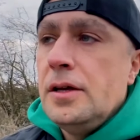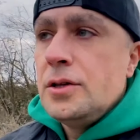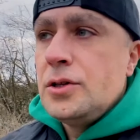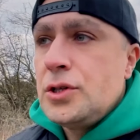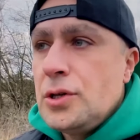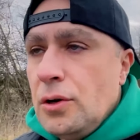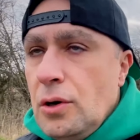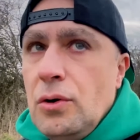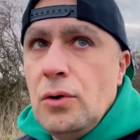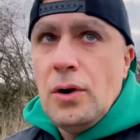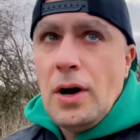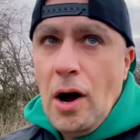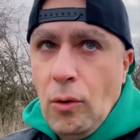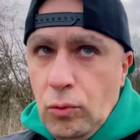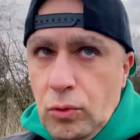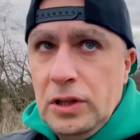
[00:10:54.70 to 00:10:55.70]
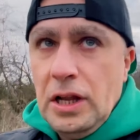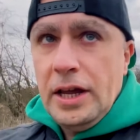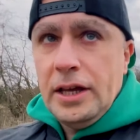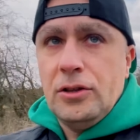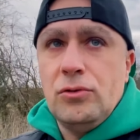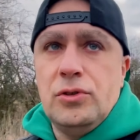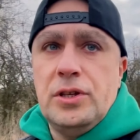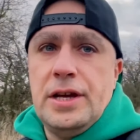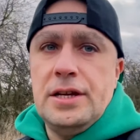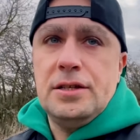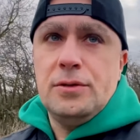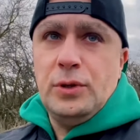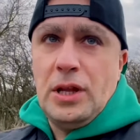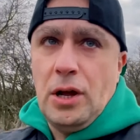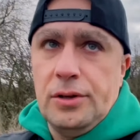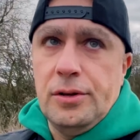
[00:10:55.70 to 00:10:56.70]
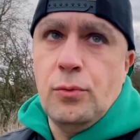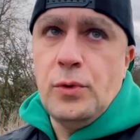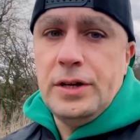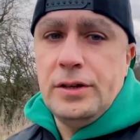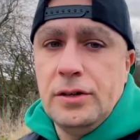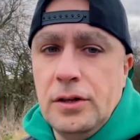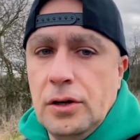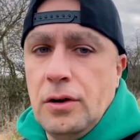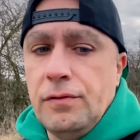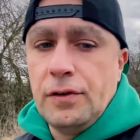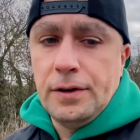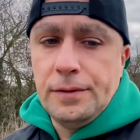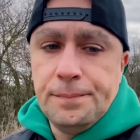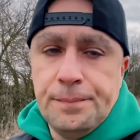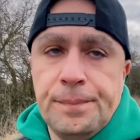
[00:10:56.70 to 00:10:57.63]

So I would like to test without the wind cover